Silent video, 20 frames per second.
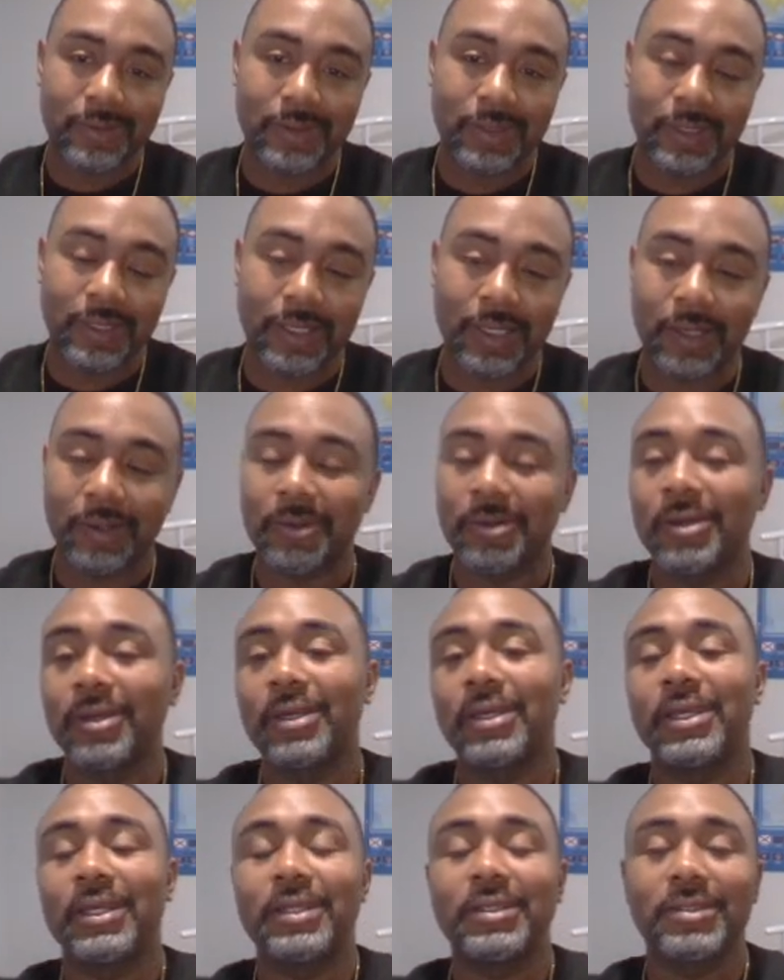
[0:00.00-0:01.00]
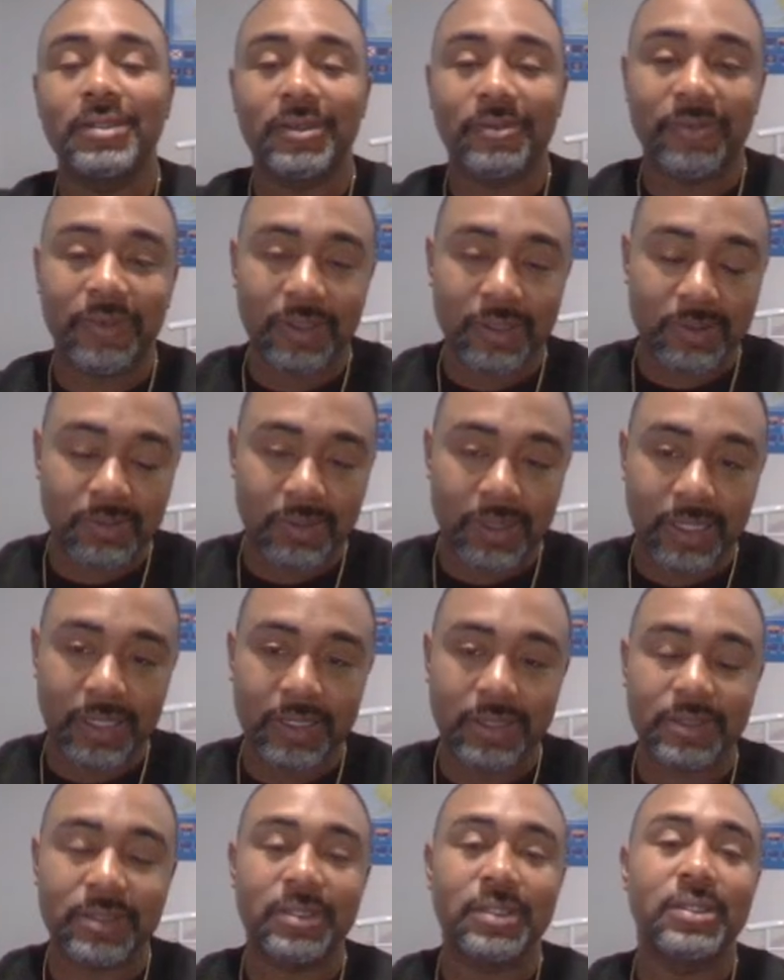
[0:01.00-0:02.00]
You know, he took first
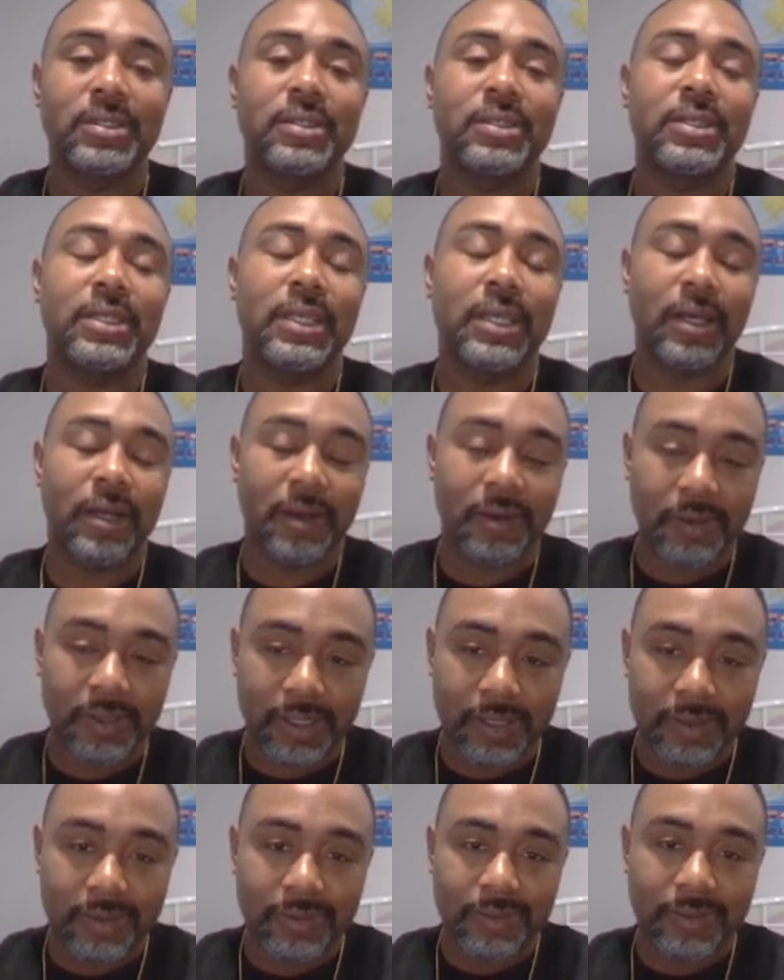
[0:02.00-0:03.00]
place. He earned it,